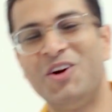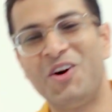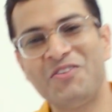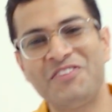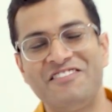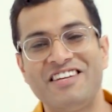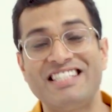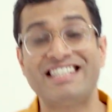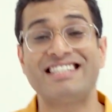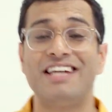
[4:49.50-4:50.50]
a lot of
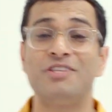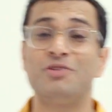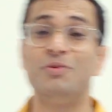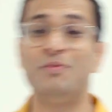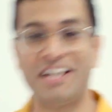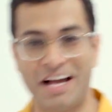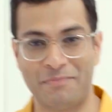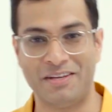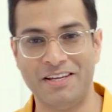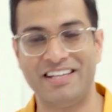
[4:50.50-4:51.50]
investors get super
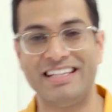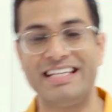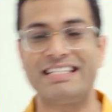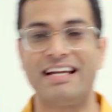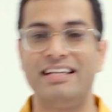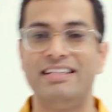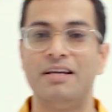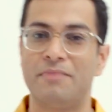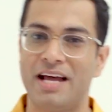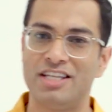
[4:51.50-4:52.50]
happy when they study the
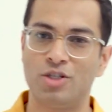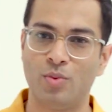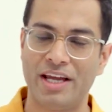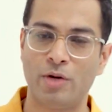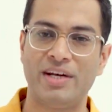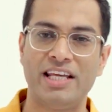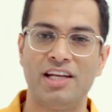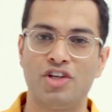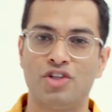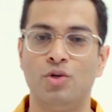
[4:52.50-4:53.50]
price to equity
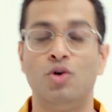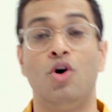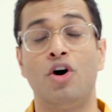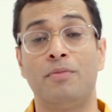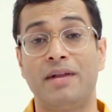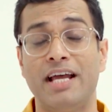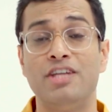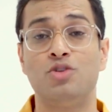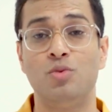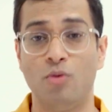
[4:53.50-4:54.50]
ratio or
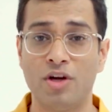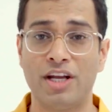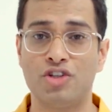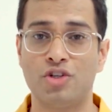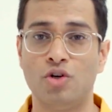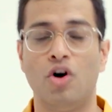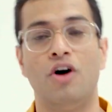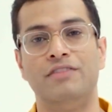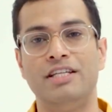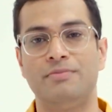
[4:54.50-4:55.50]
price to book ratio
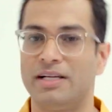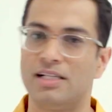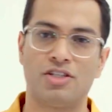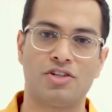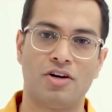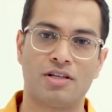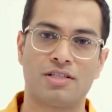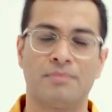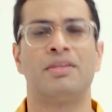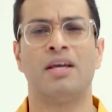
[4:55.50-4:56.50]
of these metal
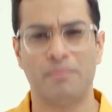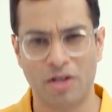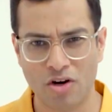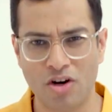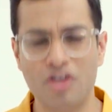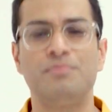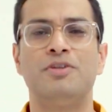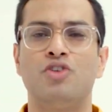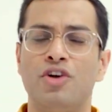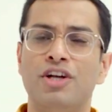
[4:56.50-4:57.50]
stocks, because
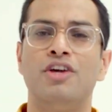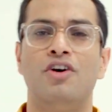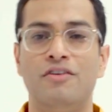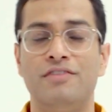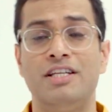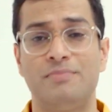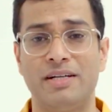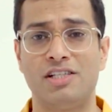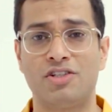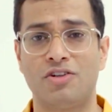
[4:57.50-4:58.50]
majority of these
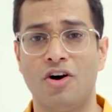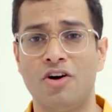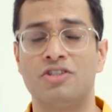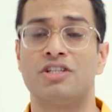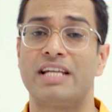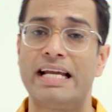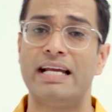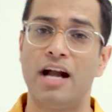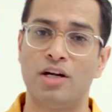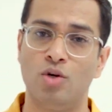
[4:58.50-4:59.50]
metal stocks trade
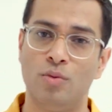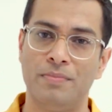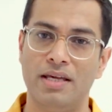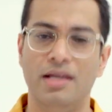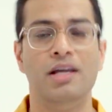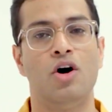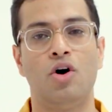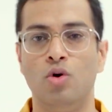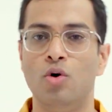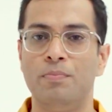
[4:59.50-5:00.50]
at low PE or
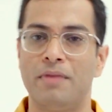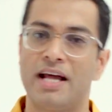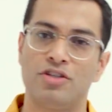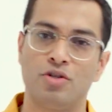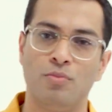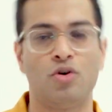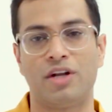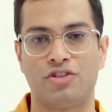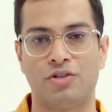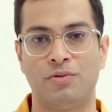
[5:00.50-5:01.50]
low price to book
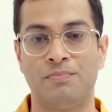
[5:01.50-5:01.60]
ratio.